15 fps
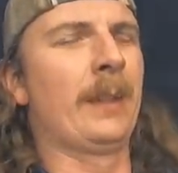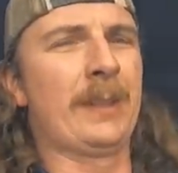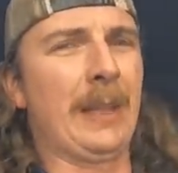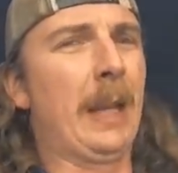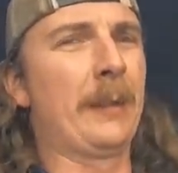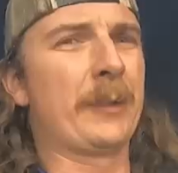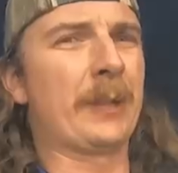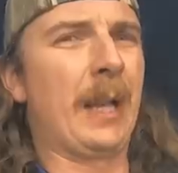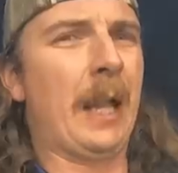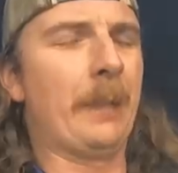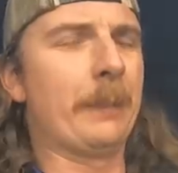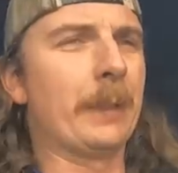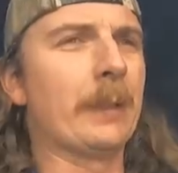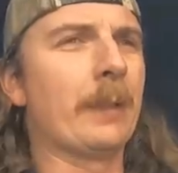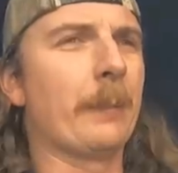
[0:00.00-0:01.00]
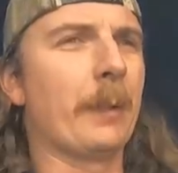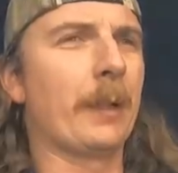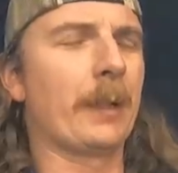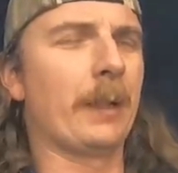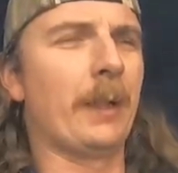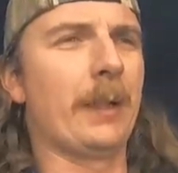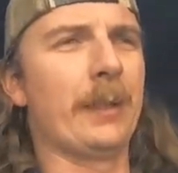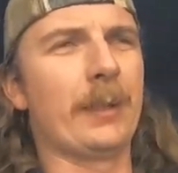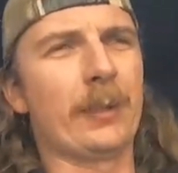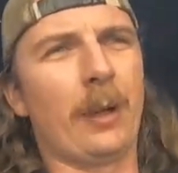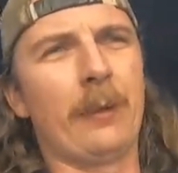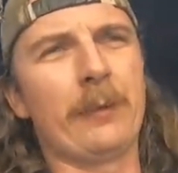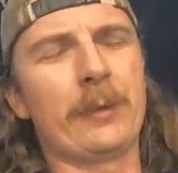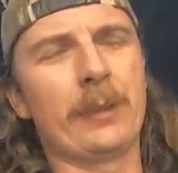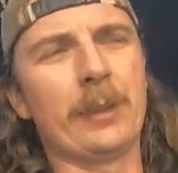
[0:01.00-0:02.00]
it sounds snappy. I'm not gonna lie. It needs
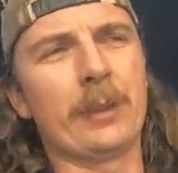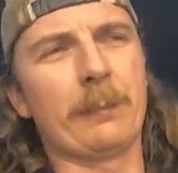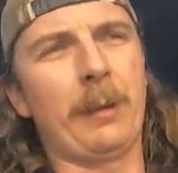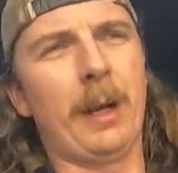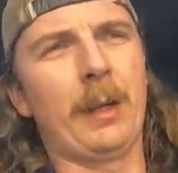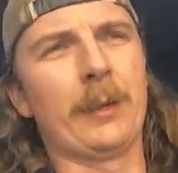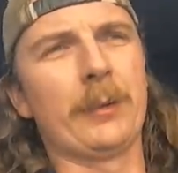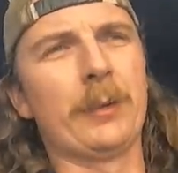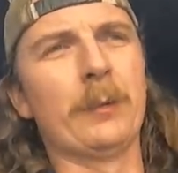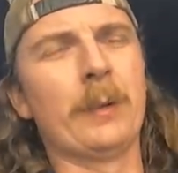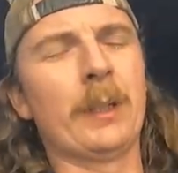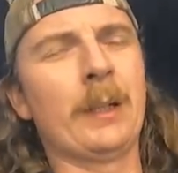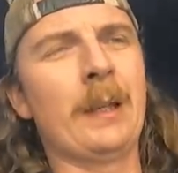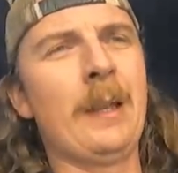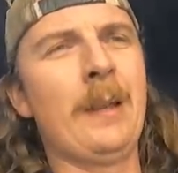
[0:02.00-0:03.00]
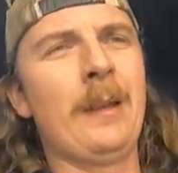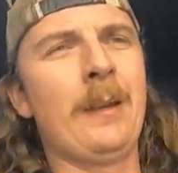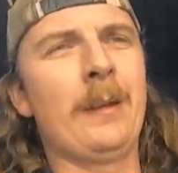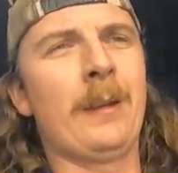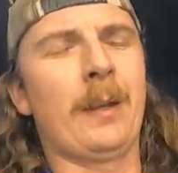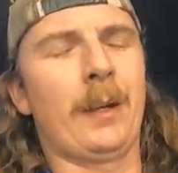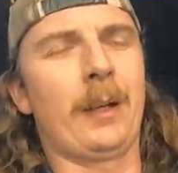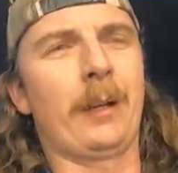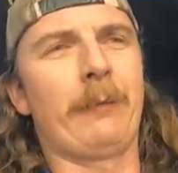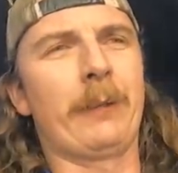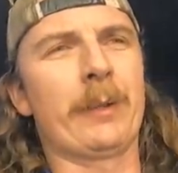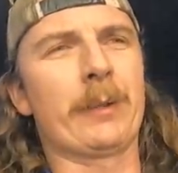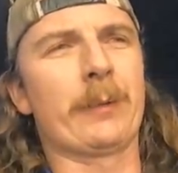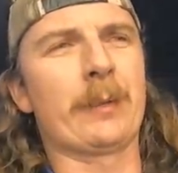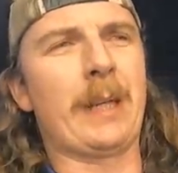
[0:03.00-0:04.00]
obviously needs a pile of tuning, and I gotta
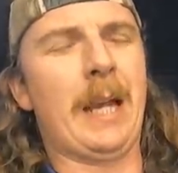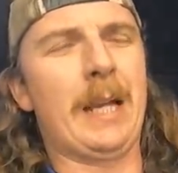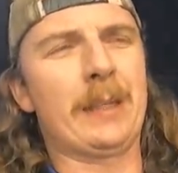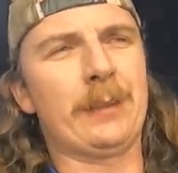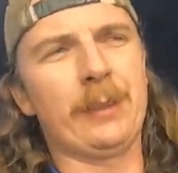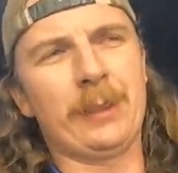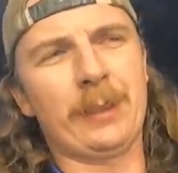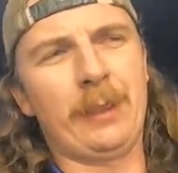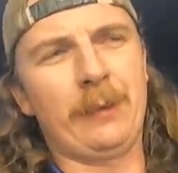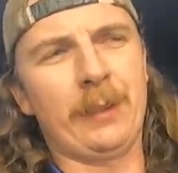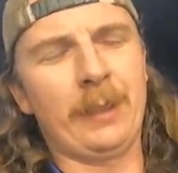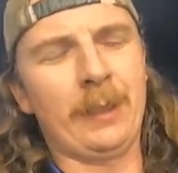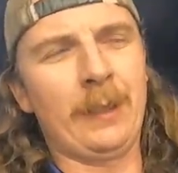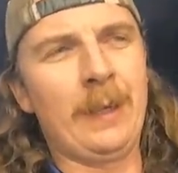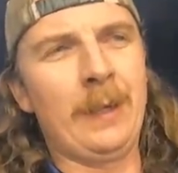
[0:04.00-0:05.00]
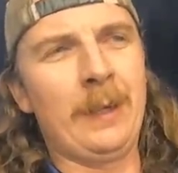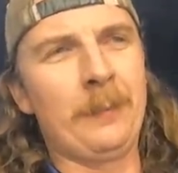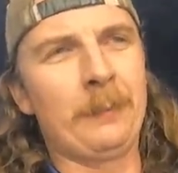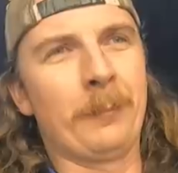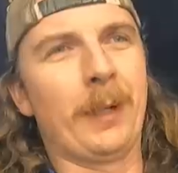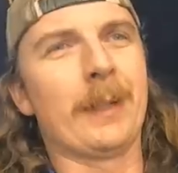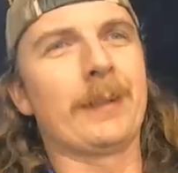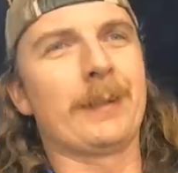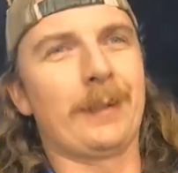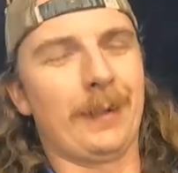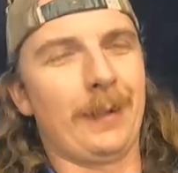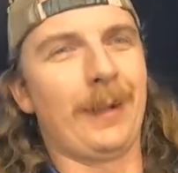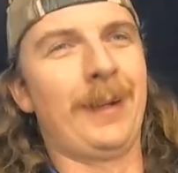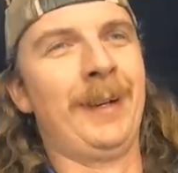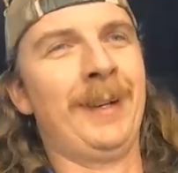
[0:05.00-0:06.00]
fix those gas leaks and everything. But
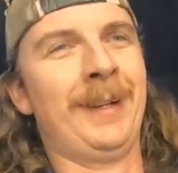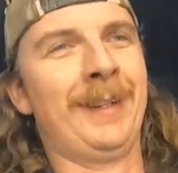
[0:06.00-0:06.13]
uh,